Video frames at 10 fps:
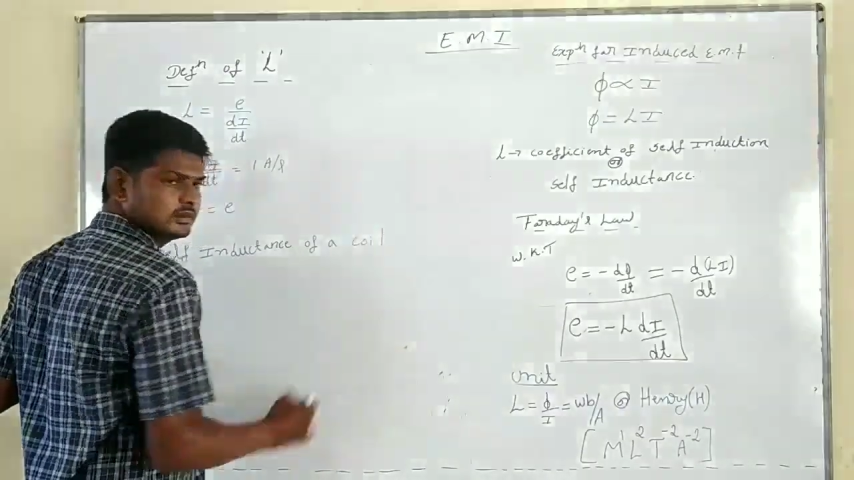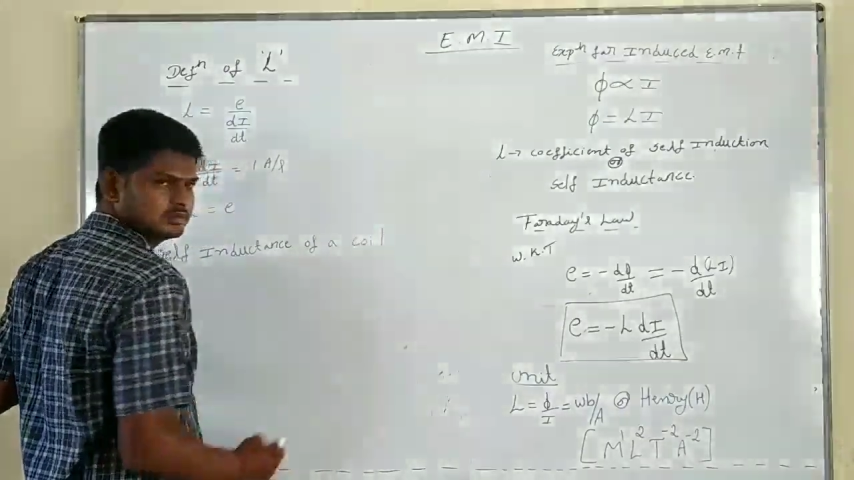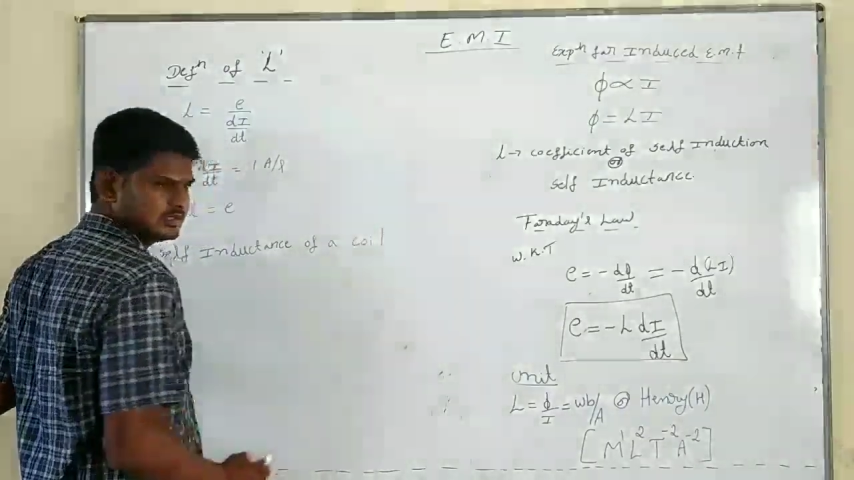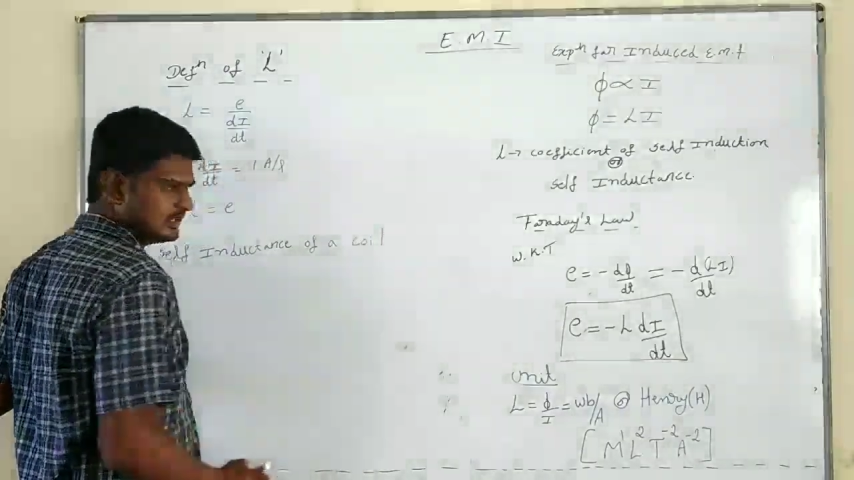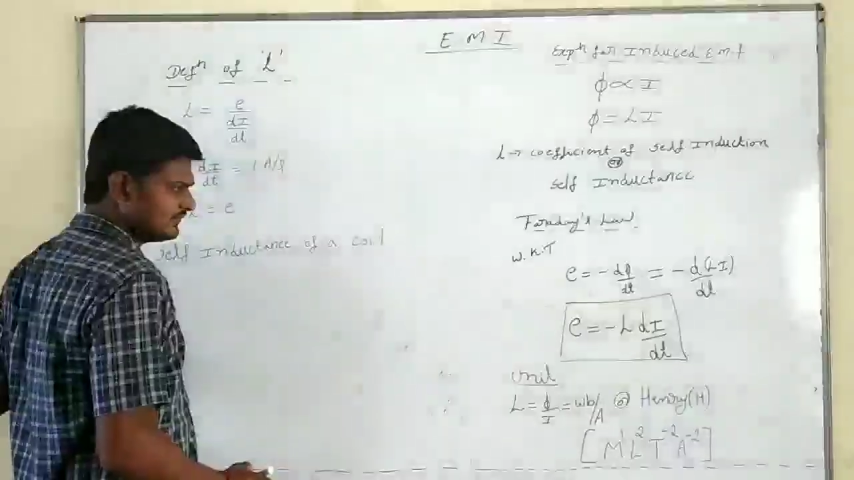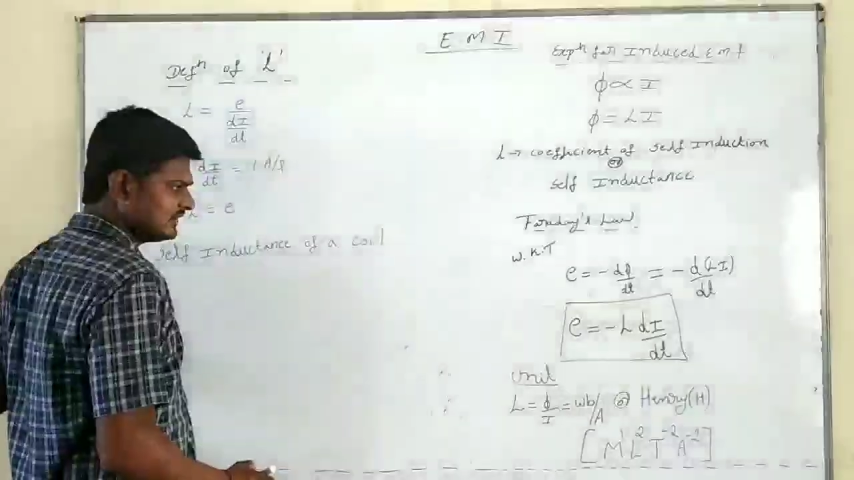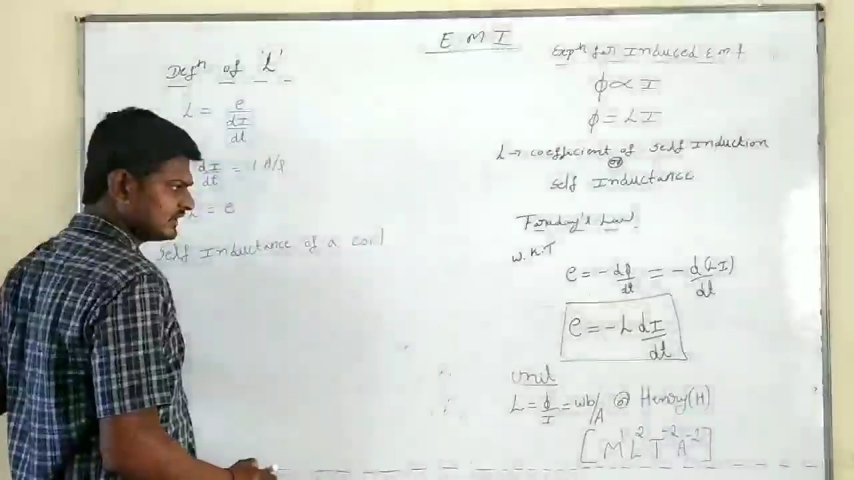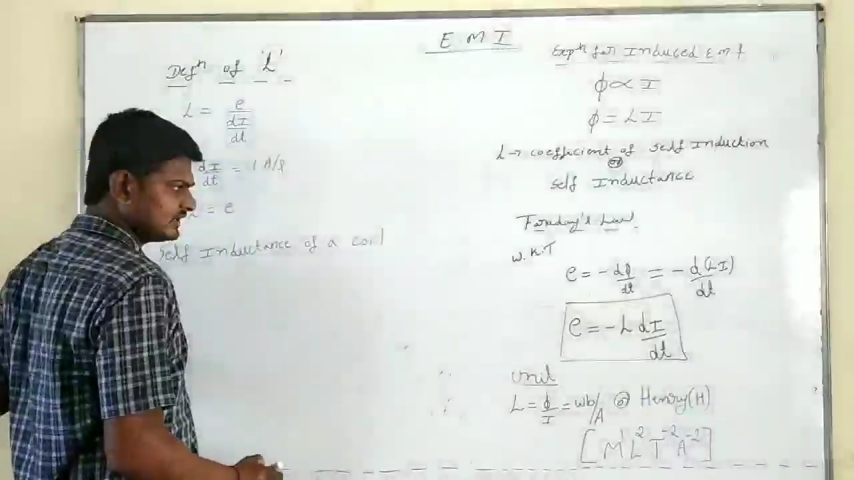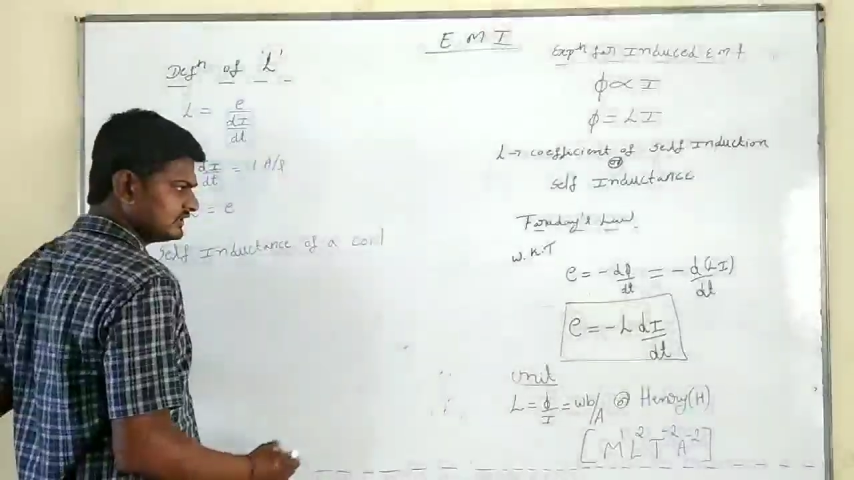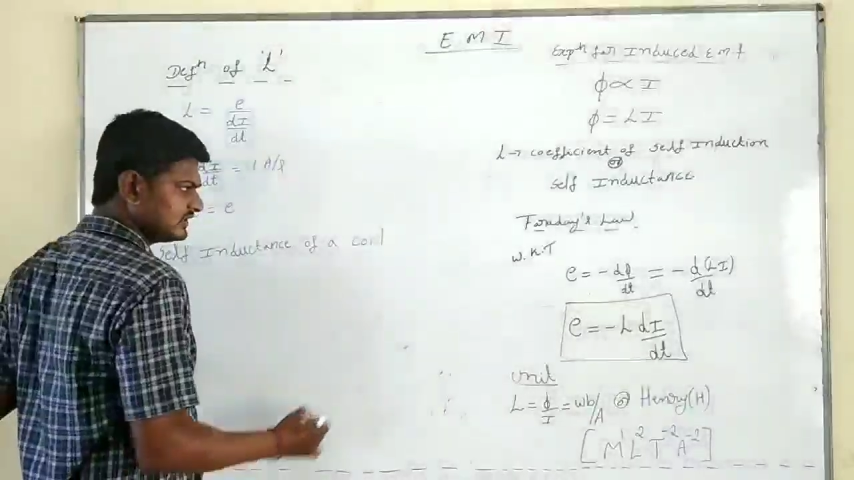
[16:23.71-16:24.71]

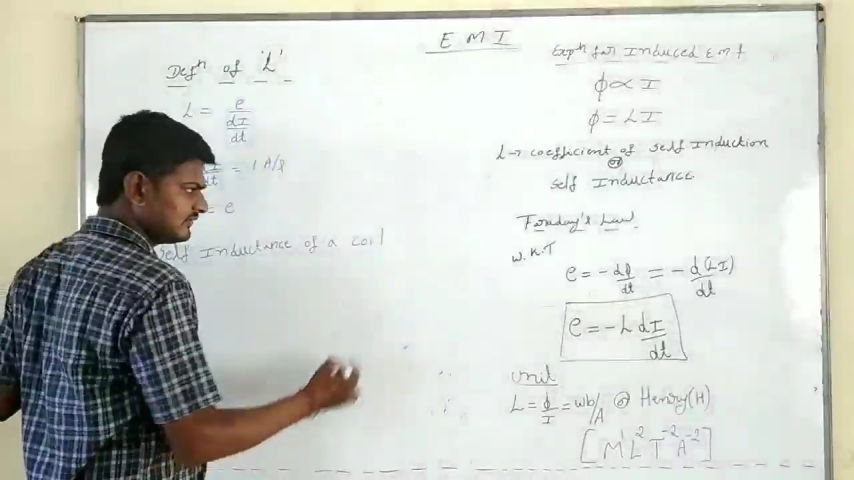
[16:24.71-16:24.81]
Self-inductance